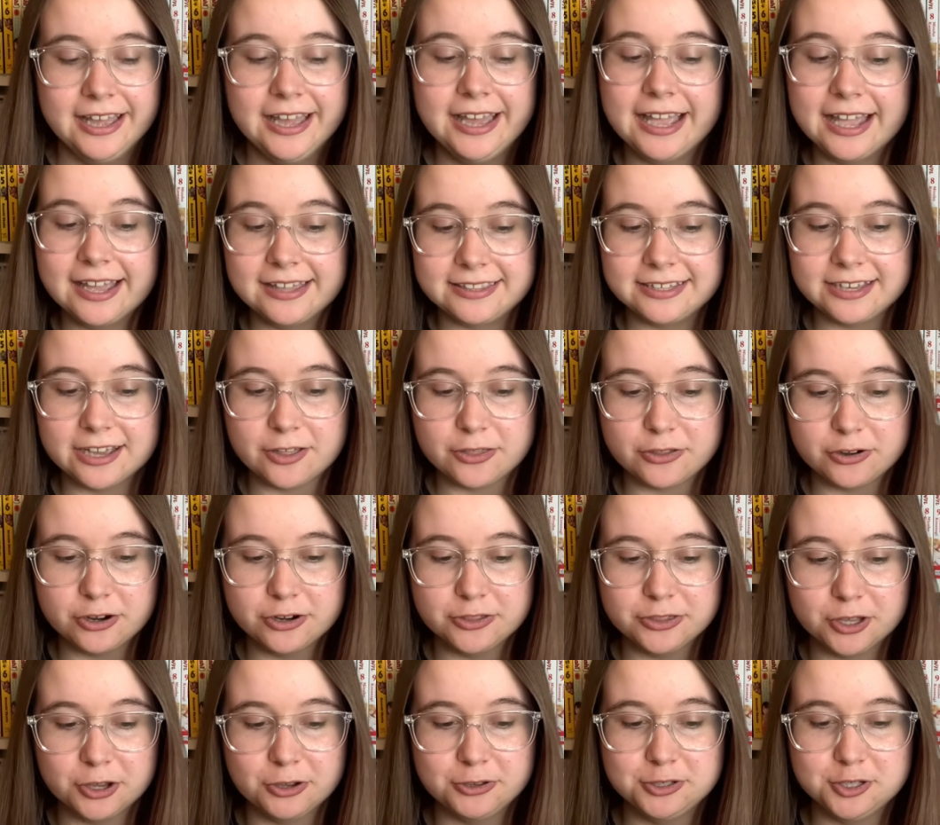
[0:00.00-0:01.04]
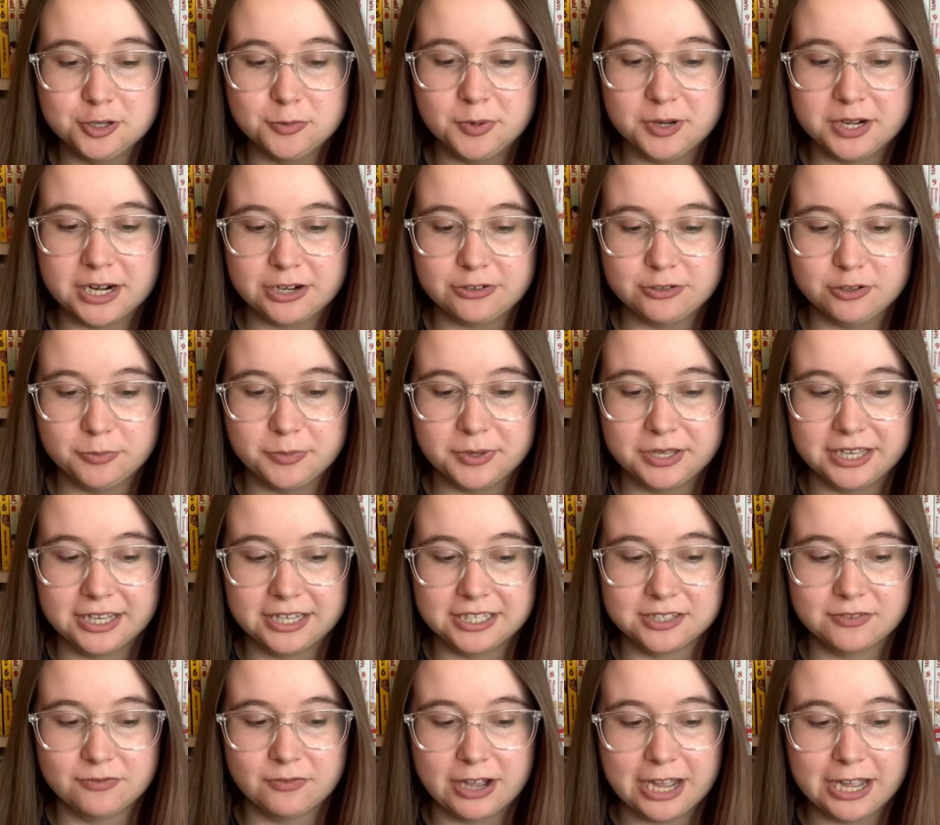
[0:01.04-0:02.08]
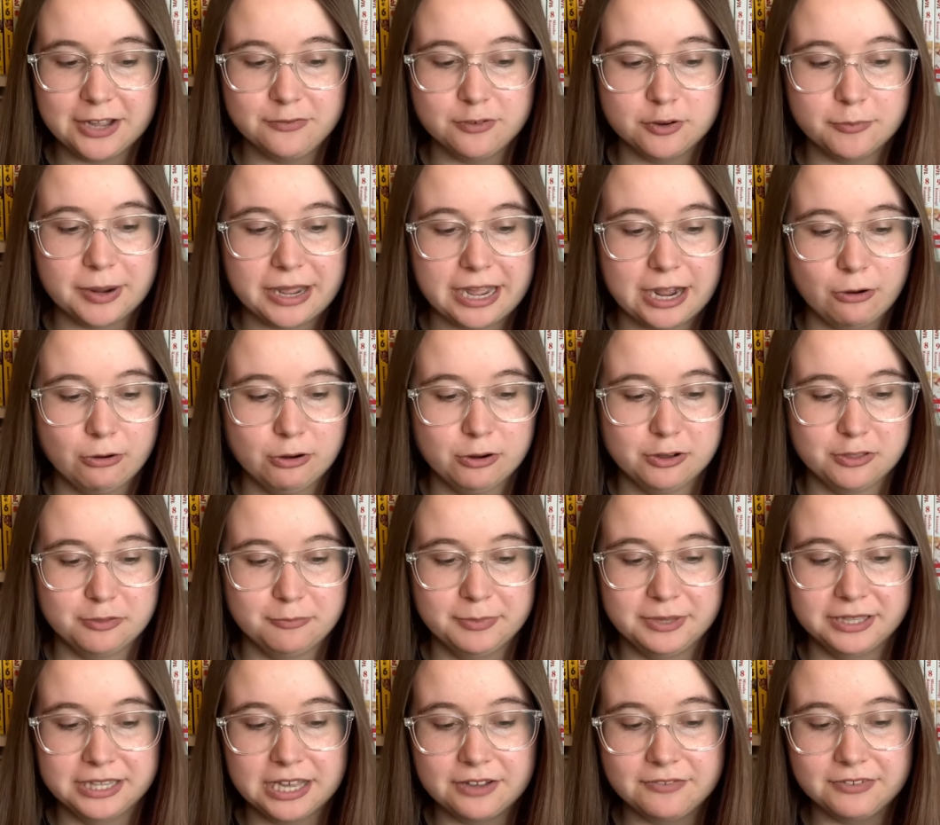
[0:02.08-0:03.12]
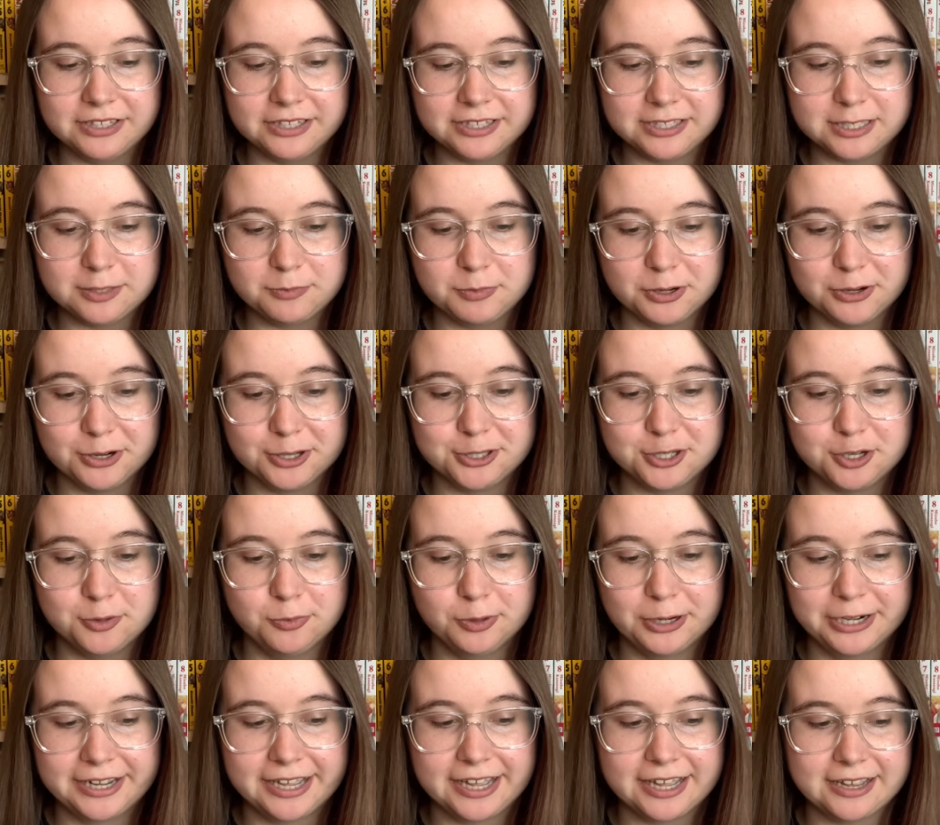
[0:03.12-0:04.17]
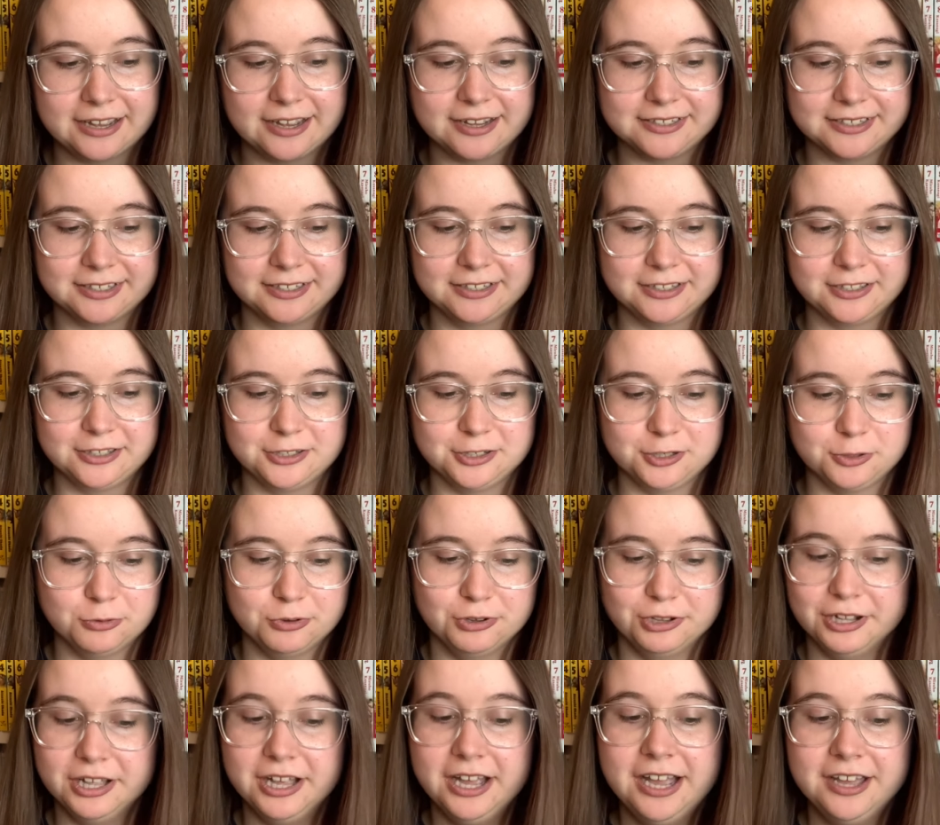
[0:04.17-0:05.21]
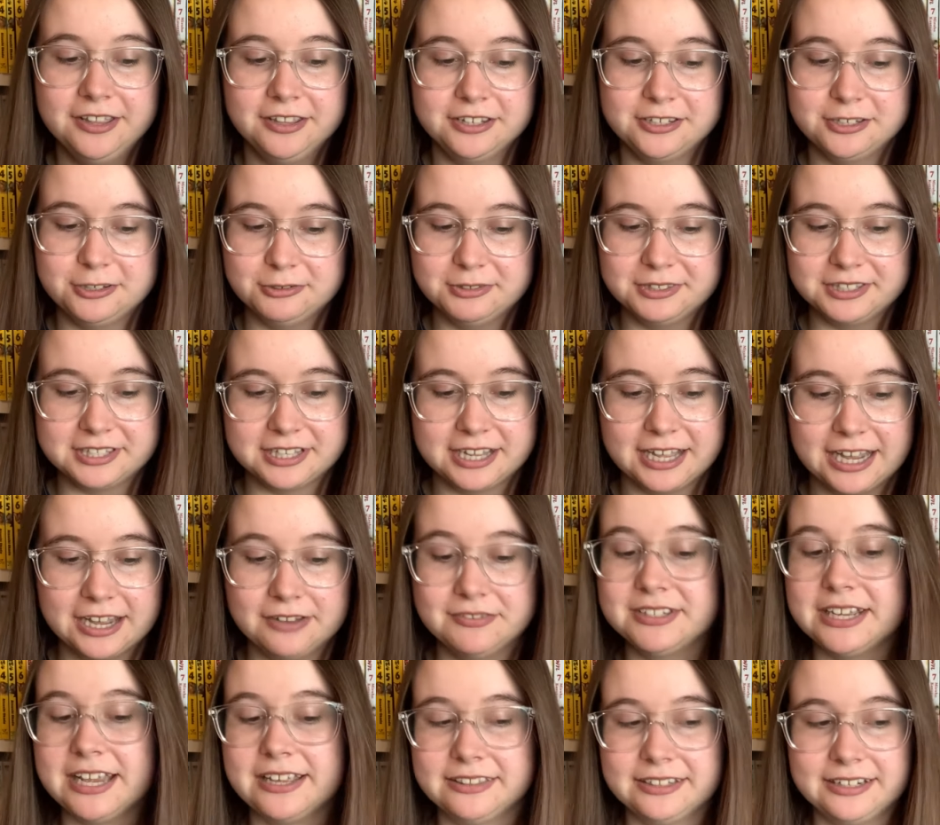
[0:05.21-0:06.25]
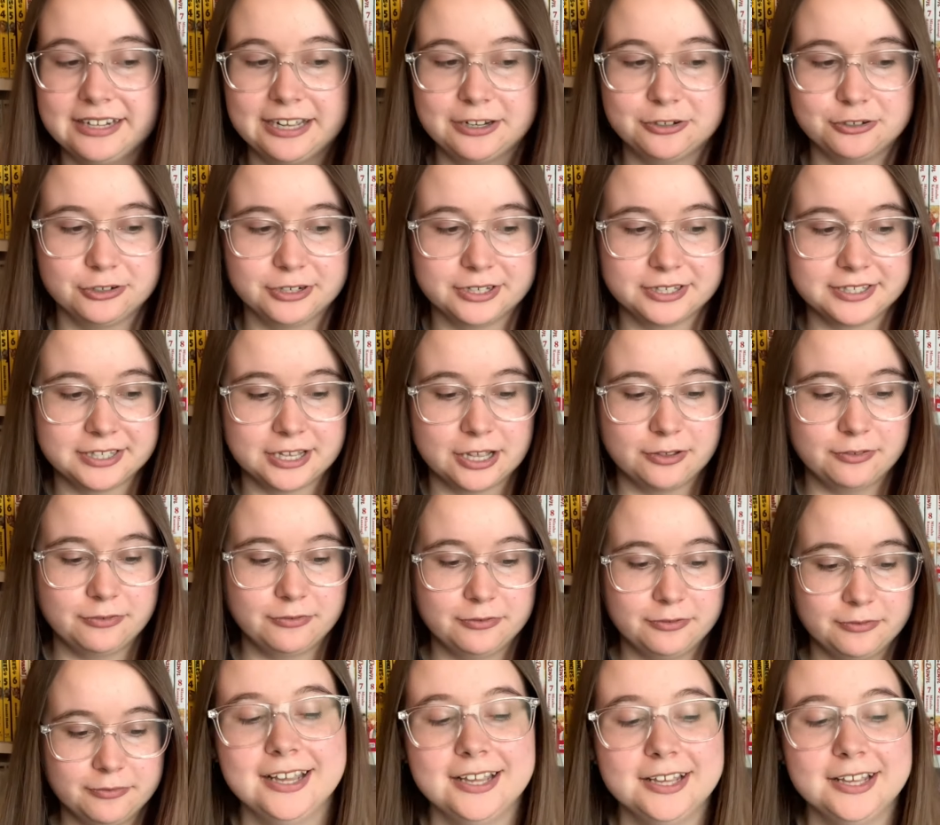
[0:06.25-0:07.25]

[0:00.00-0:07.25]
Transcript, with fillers: In the other, those supernatural beings vie for power with malevolent spirits who bring chaos into the school, the students' lives, and the nature itself.